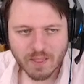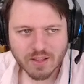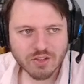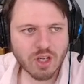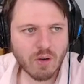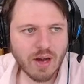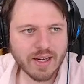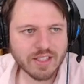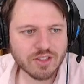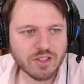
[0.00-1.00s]
So I
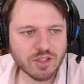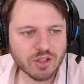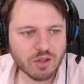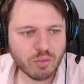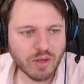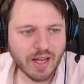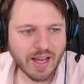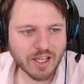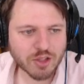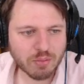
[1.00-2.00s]
need to, when I
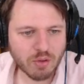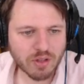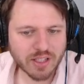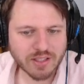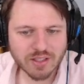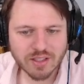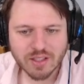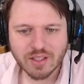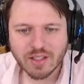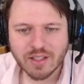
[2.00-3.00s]
export it,
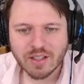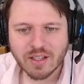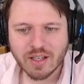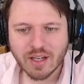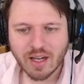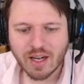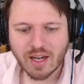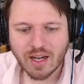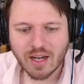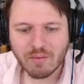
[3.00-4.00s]

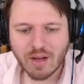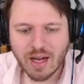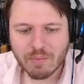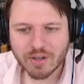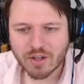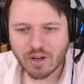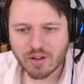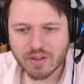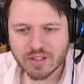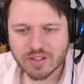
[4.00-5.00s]
I'm going to call
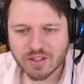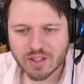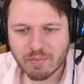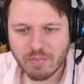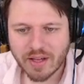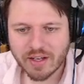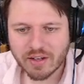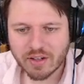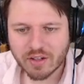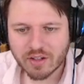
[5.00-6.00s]
this the main,
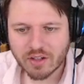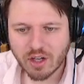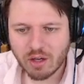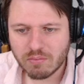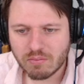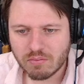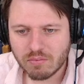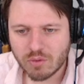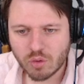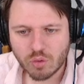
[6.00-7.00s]
oh,
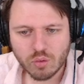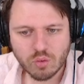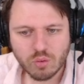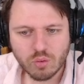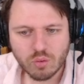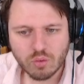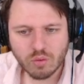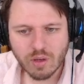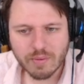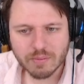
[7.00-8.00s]
ooh,
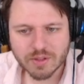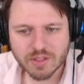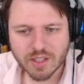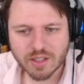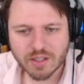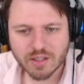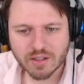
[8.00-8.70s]
I made a mistake.